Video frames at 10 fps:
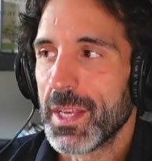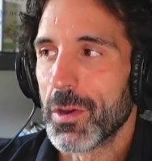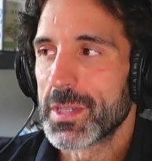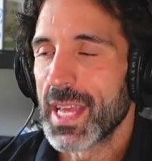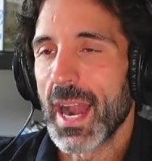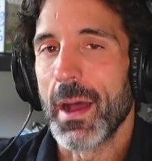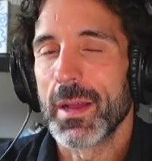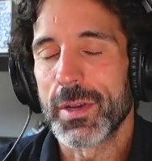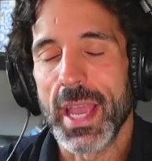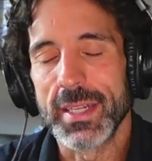said,
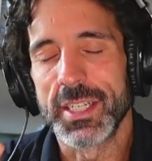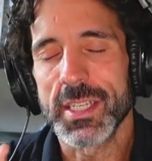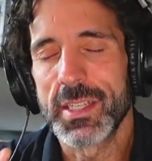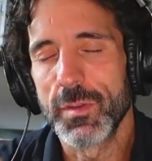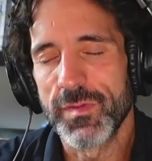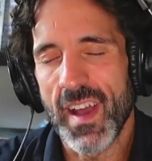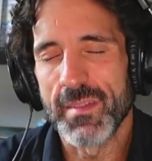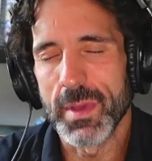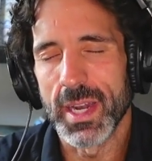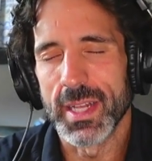okay, just do 5
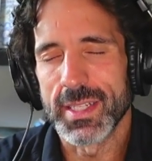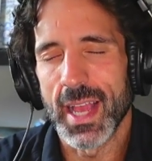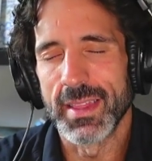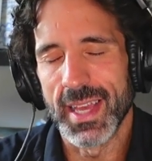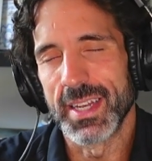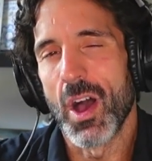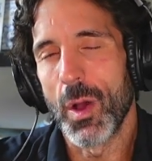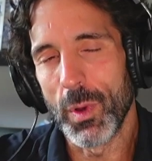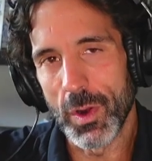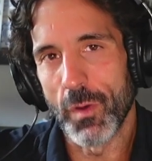minutes and then
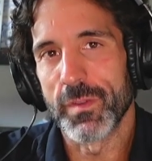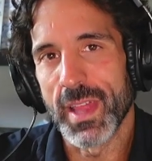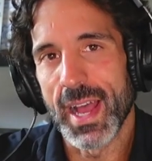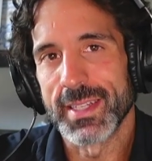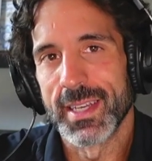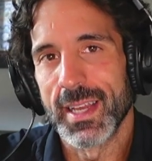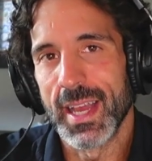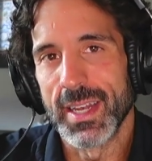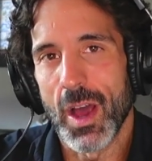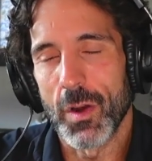not went over that
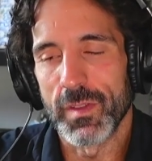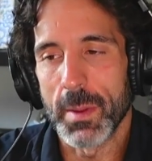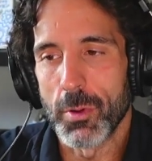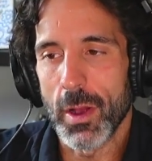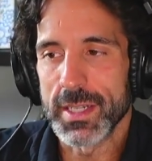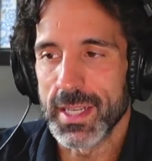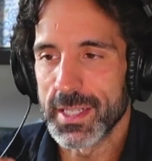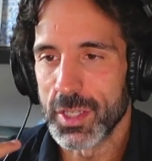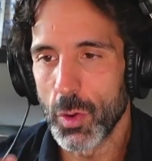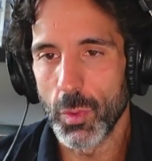and not over that process.
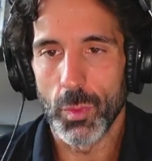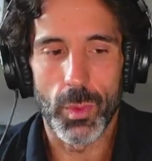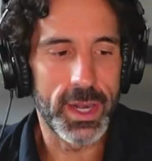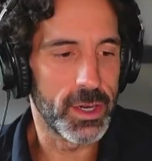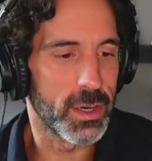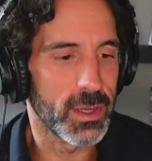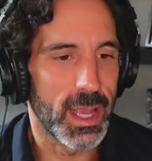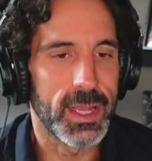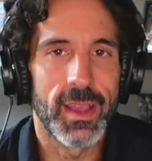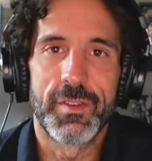So when you're
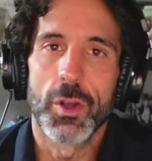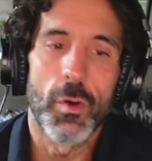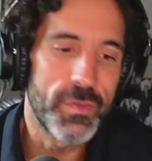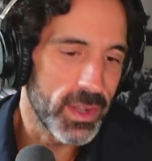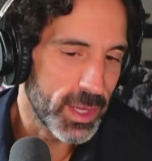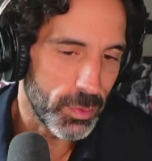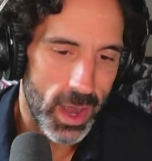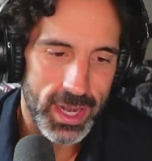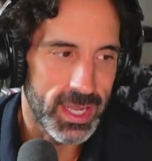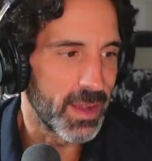like, if you don't feel like
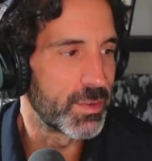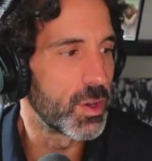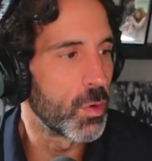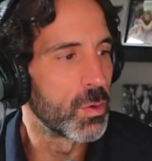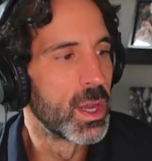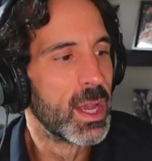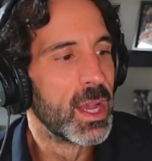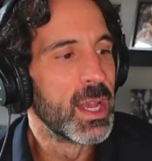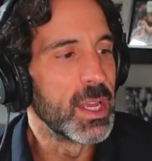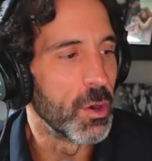writing, if you don't,
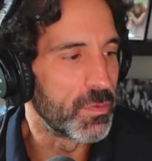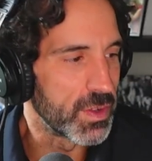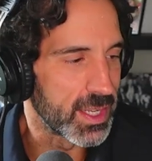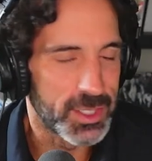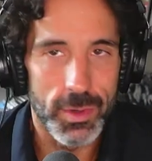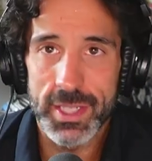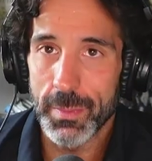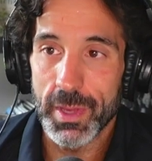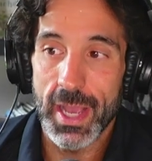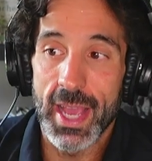feel like doing
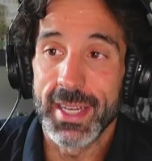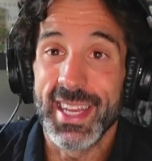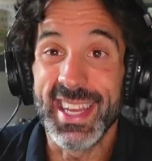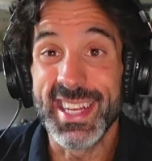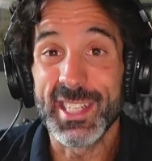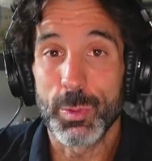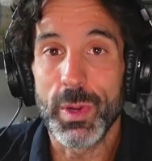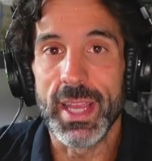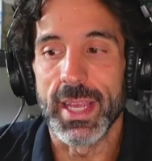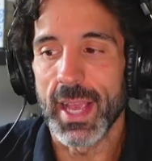something, and each
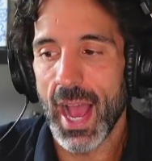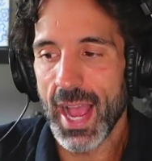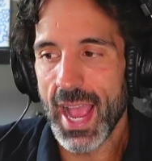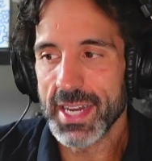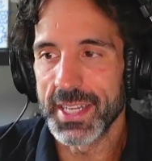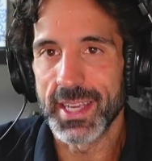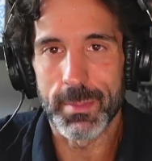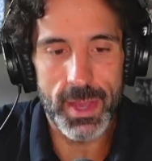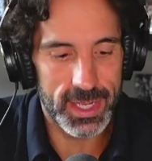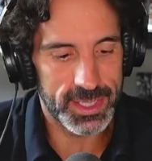week I actually
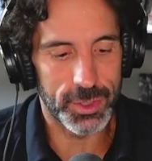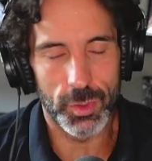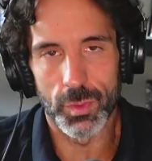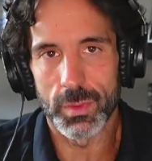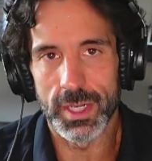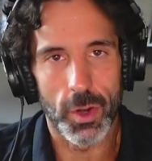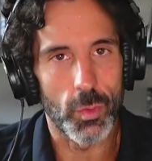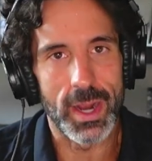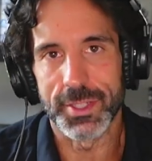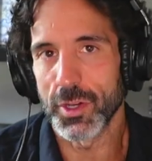commit to,
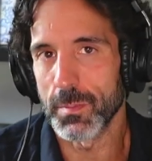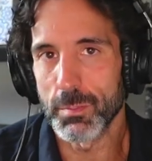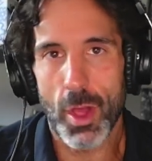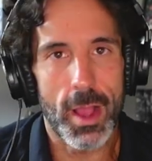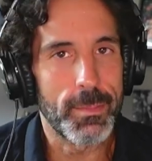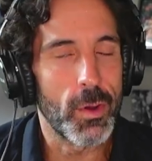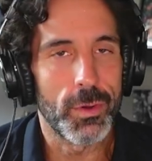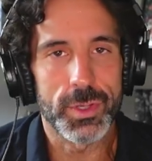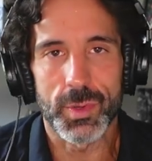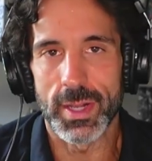writing certain blog
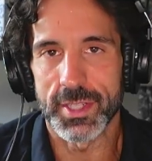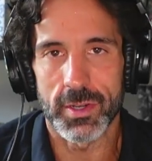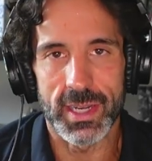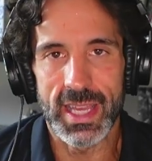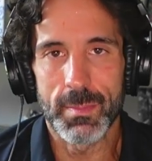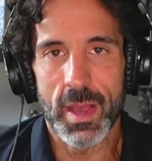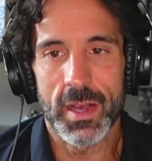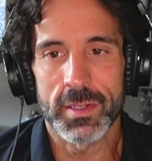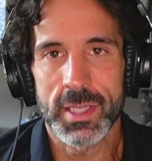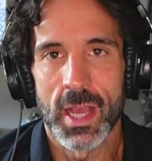posts, writing certain
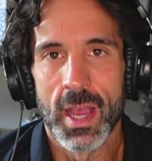emails.